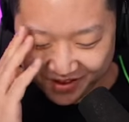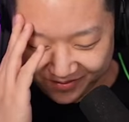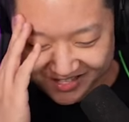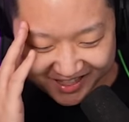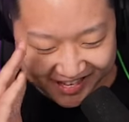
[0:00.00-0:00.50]
He
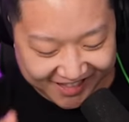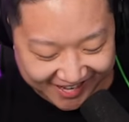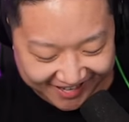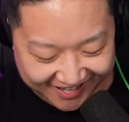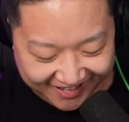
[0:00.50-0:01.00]
must have thought
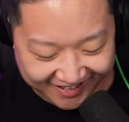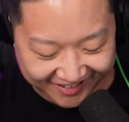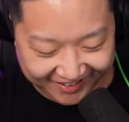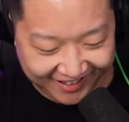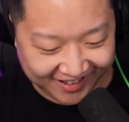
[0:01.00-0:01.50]
that
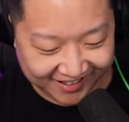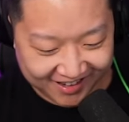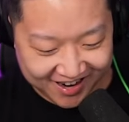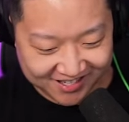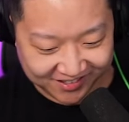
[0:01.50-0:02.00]
he he
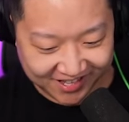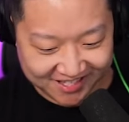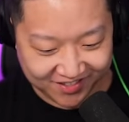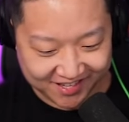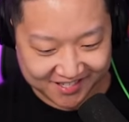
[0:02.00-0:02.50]
lost or let
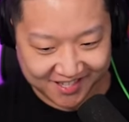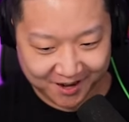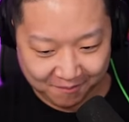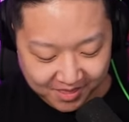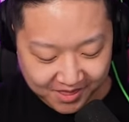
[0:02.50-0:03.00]
something slip.